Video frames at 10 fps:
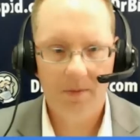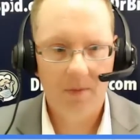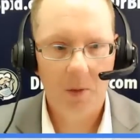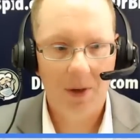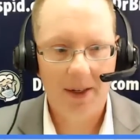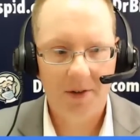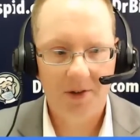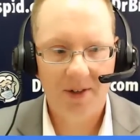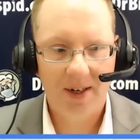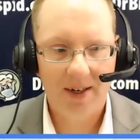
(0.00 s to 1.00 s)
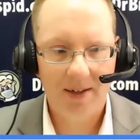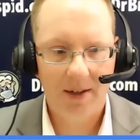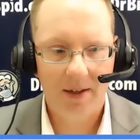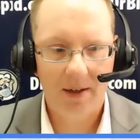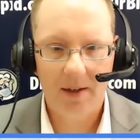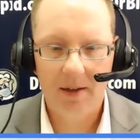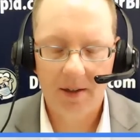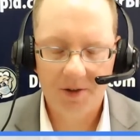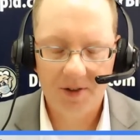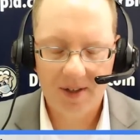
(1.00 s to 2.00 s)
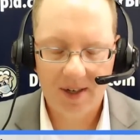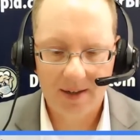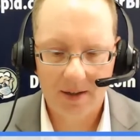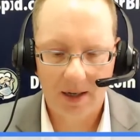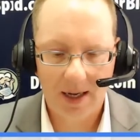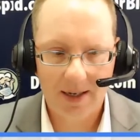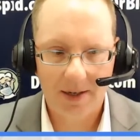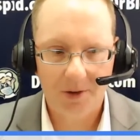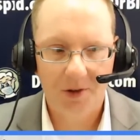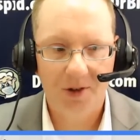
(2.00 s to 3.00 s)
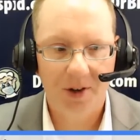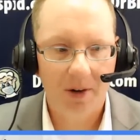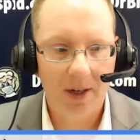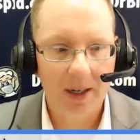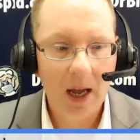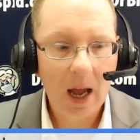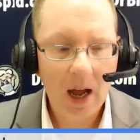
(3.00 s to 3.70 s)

Right. It doesn't take it doesn't take a lot necessarily.